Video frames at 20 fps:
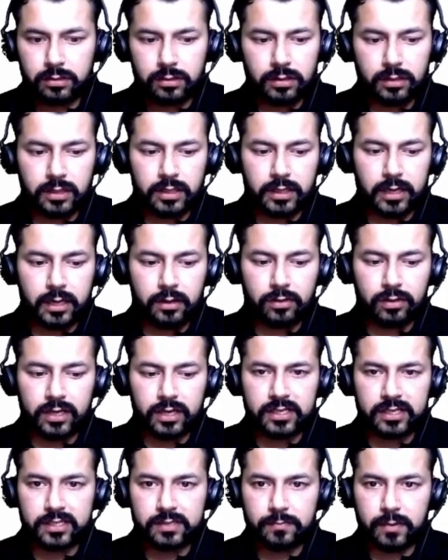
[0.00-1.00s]
and now
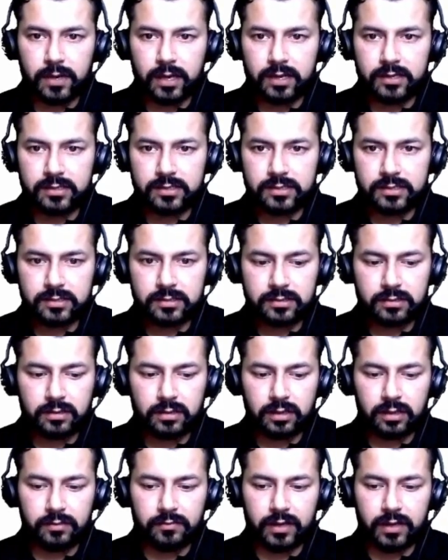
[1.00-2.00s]
let's pass
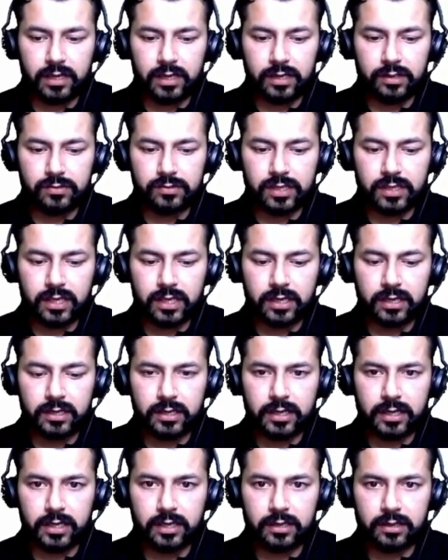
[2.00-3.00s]
the values here
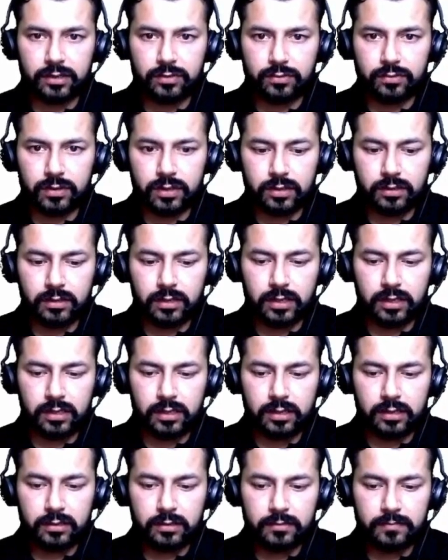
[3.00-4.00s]
10,
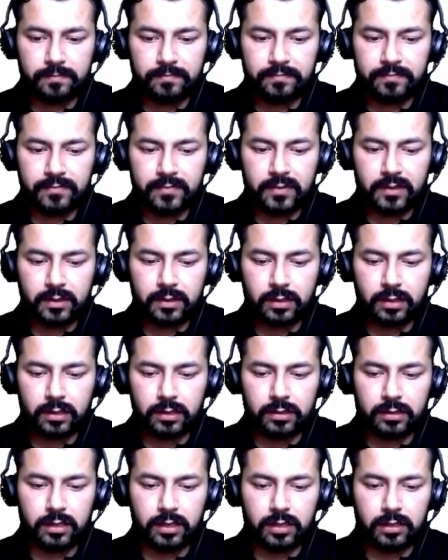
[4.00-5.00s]
20,
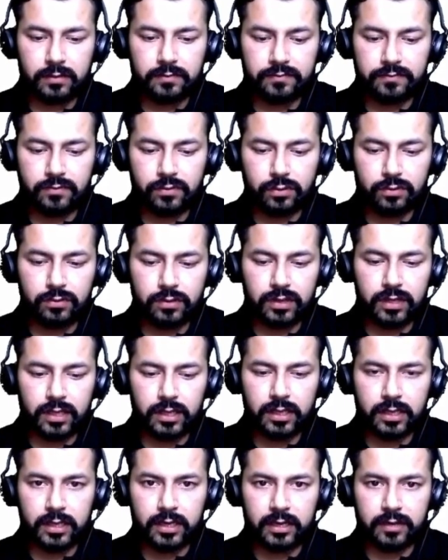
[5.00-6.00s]
30,
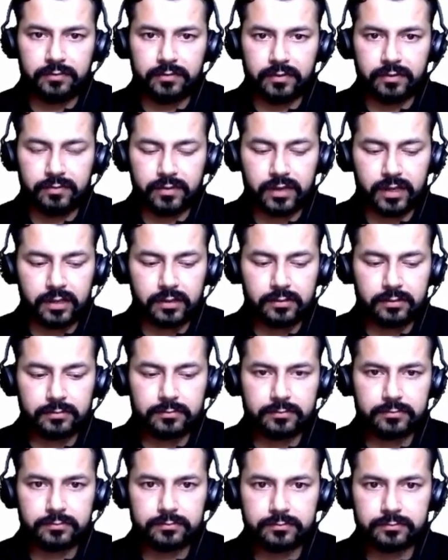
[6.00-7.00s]
40 and 50.
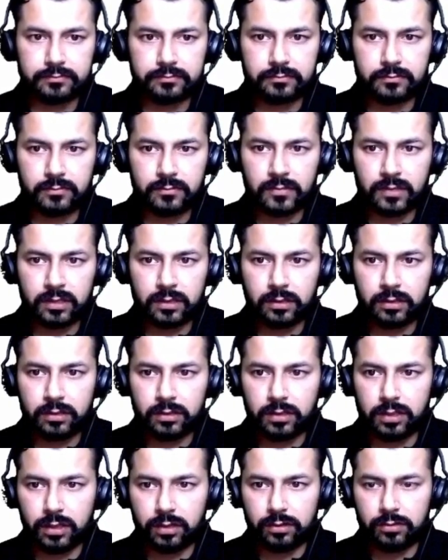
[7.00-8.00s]

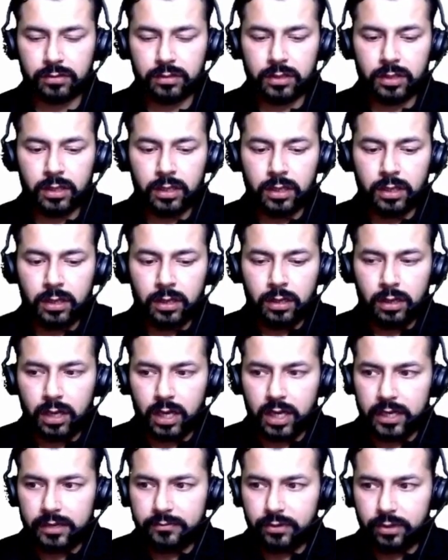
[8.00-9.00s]
Now
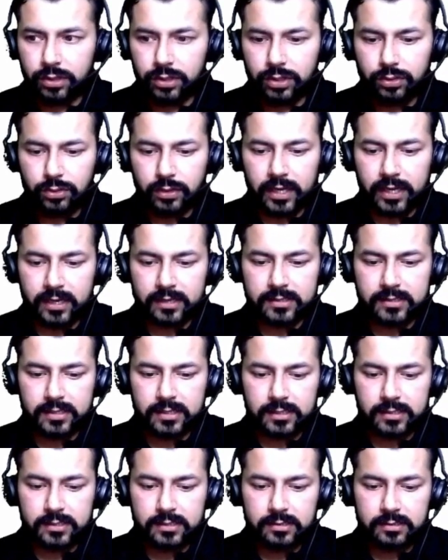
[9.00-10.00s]
I want to
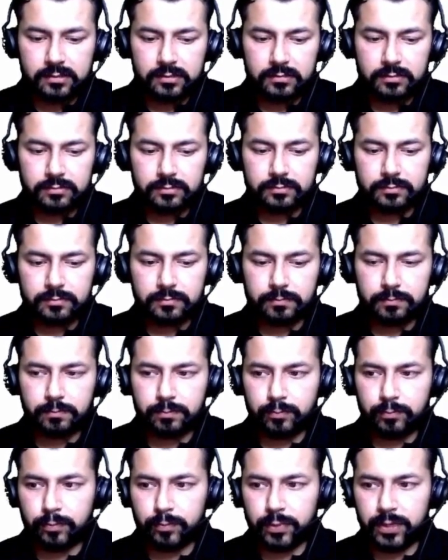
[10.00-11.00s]
access
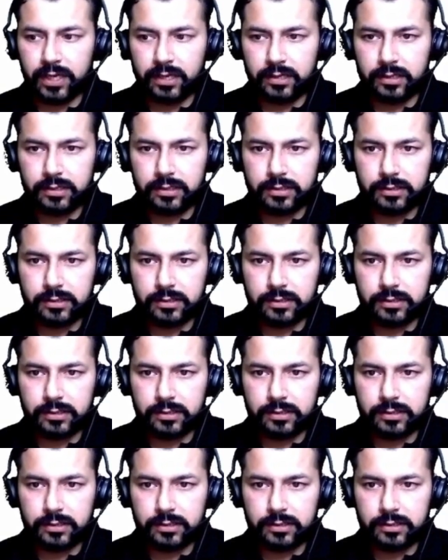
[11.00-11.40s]
print